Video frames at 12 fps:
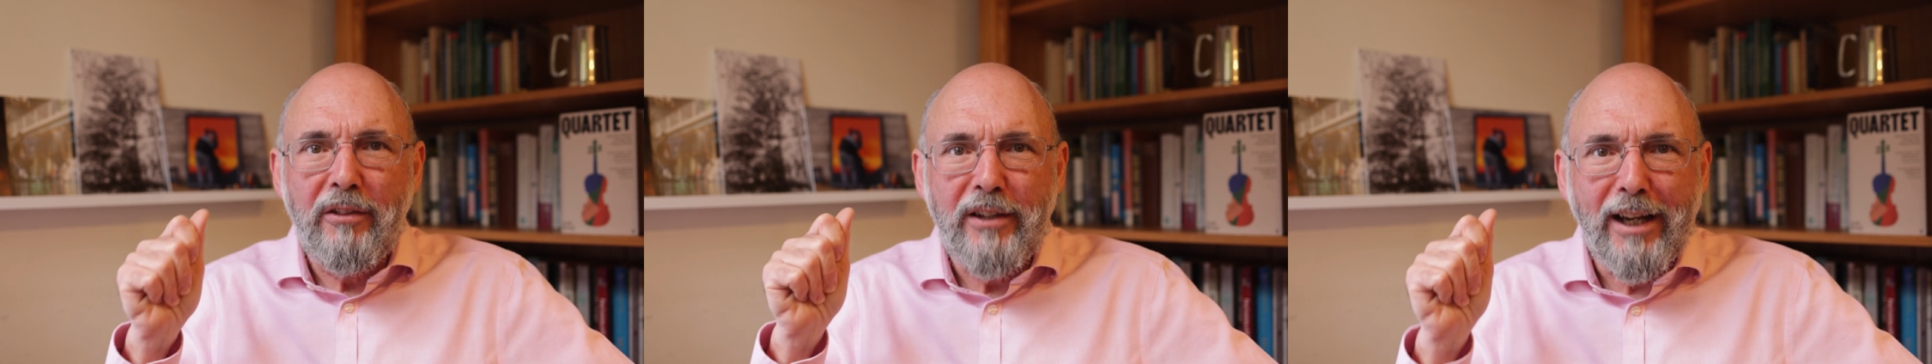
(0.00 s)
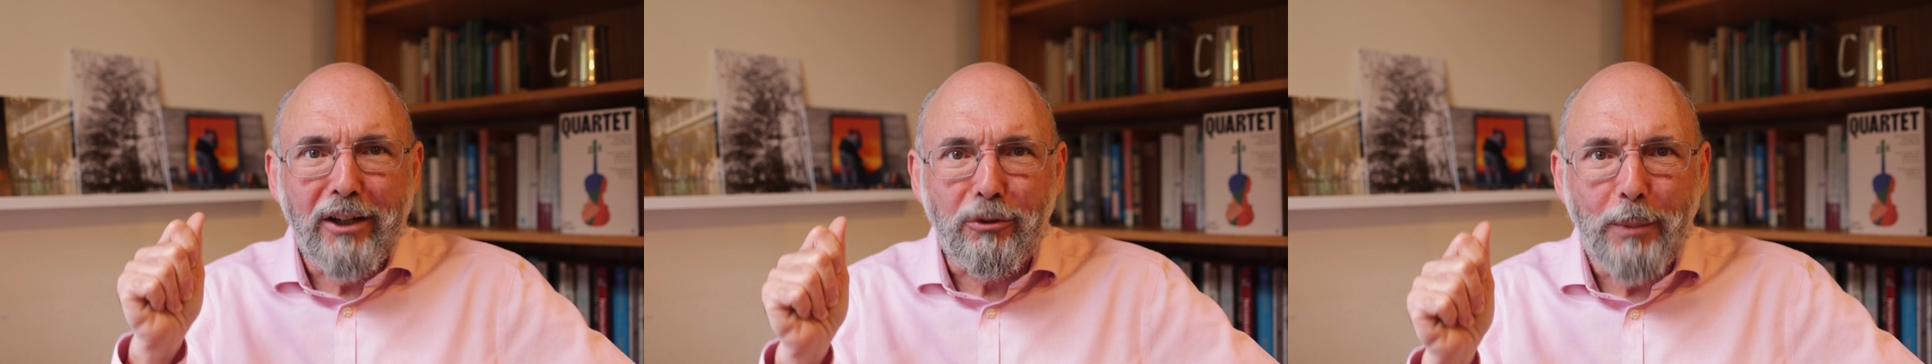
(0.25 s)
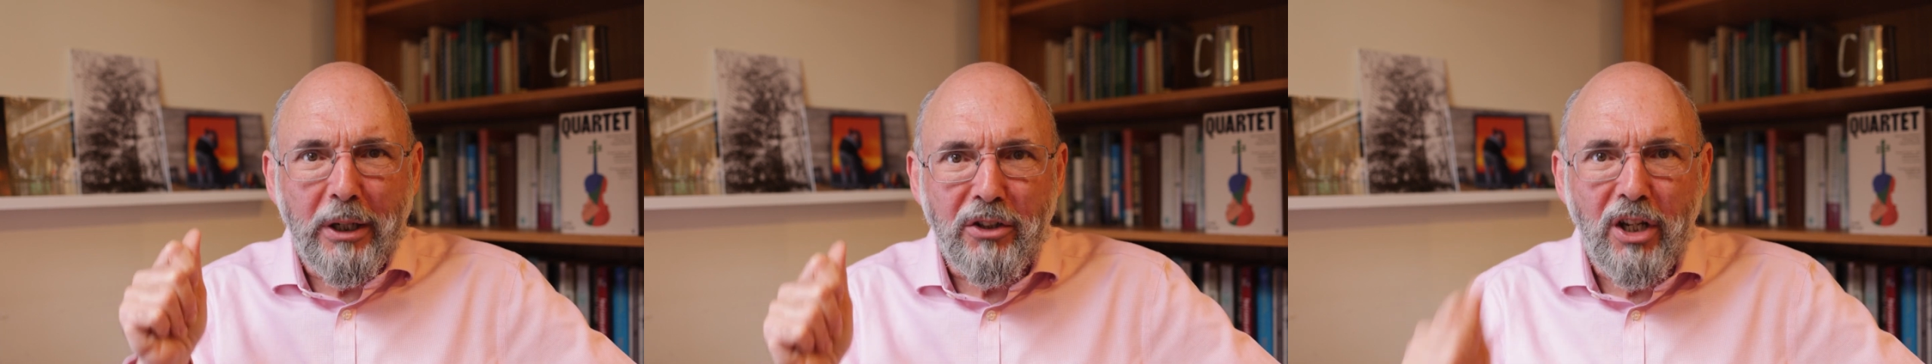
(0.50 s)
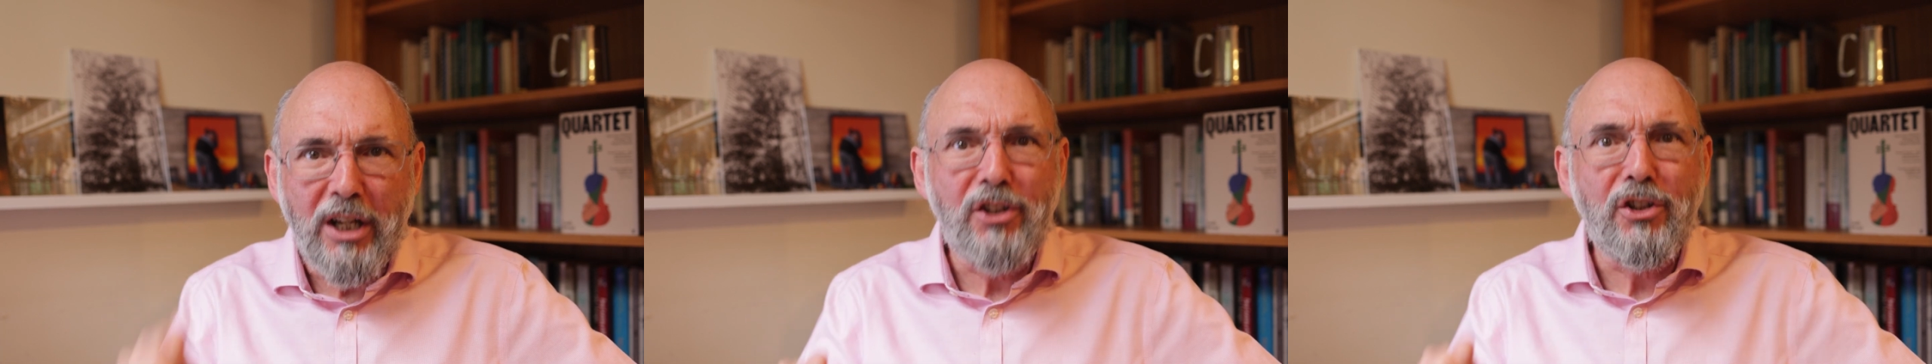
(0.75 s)
The
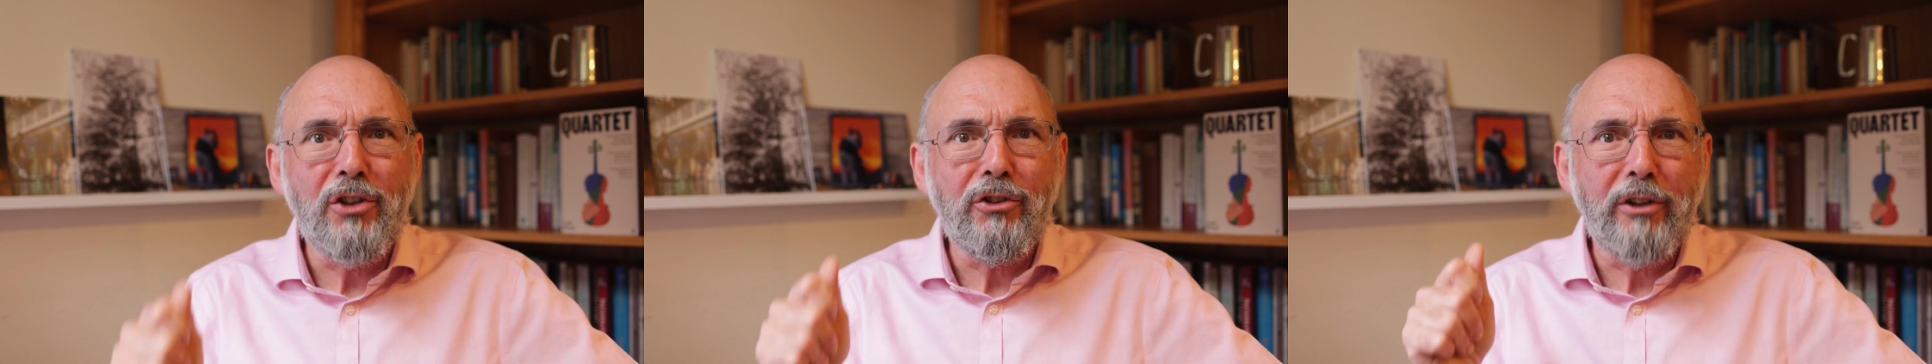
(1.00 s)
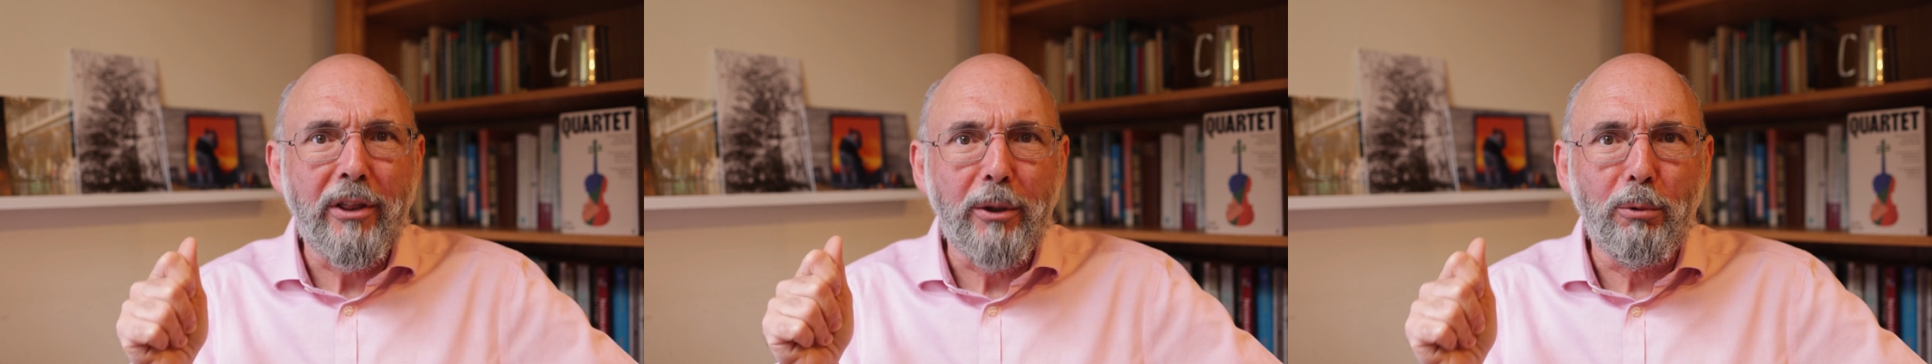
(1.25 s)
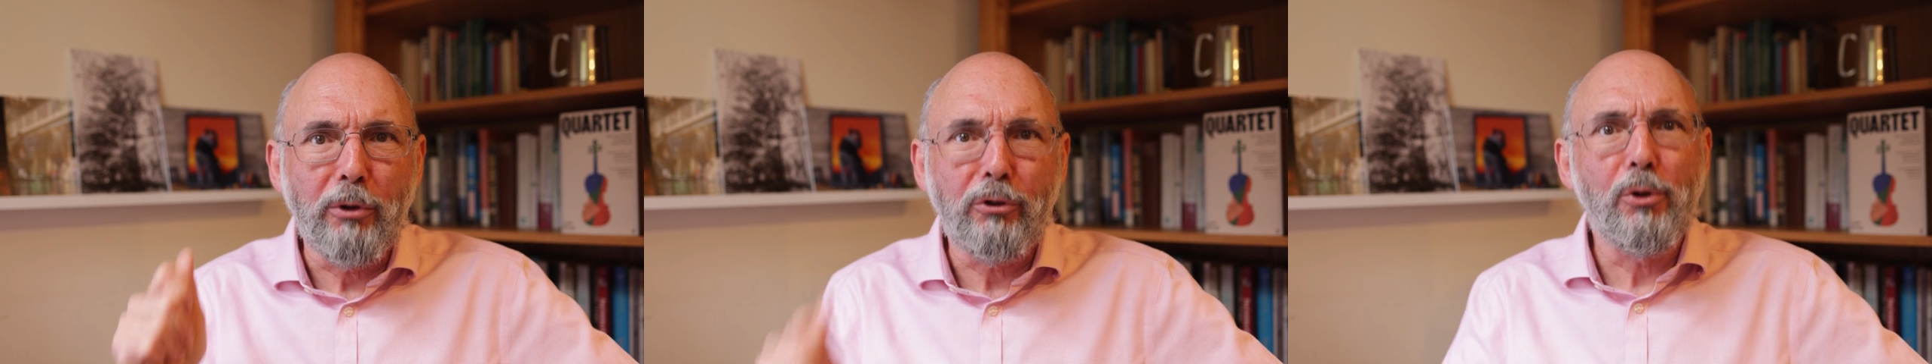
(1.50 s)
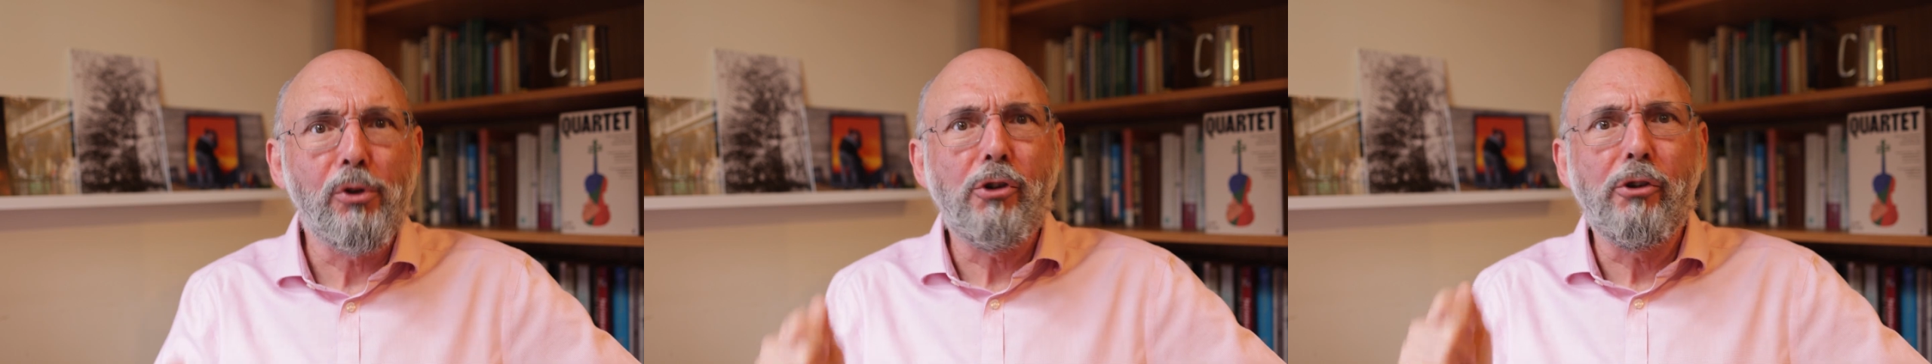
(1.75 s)
expectations that the
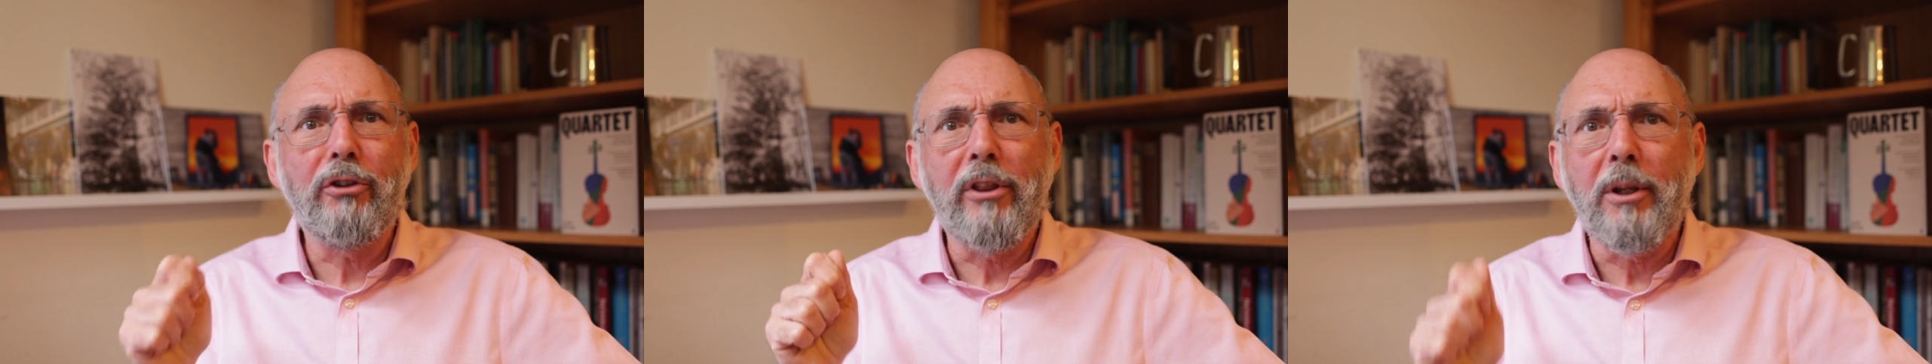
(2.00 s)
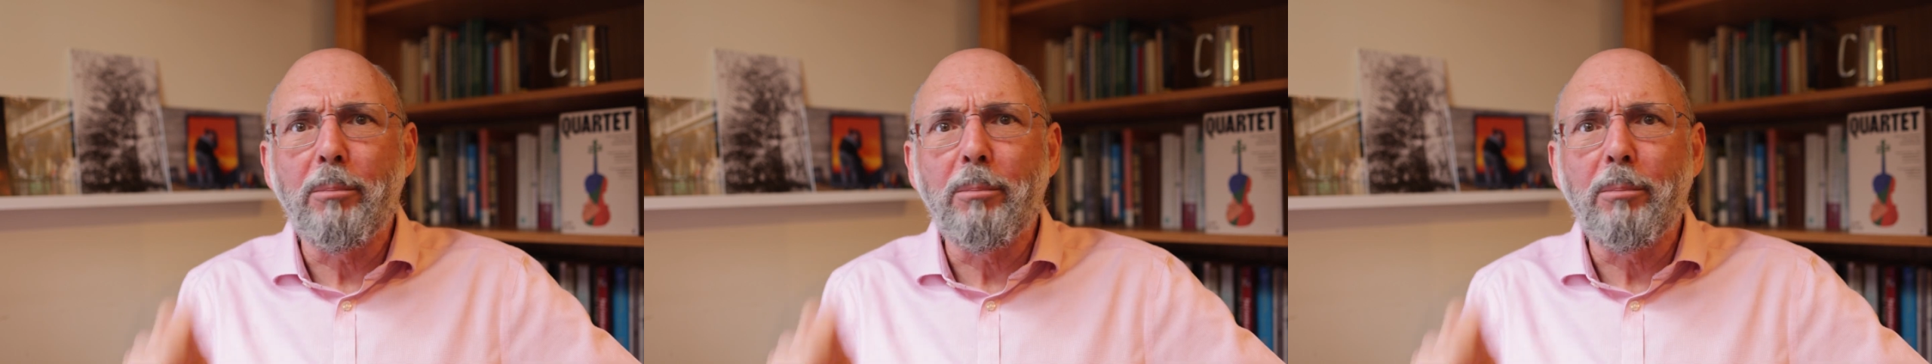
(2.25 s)
researchers and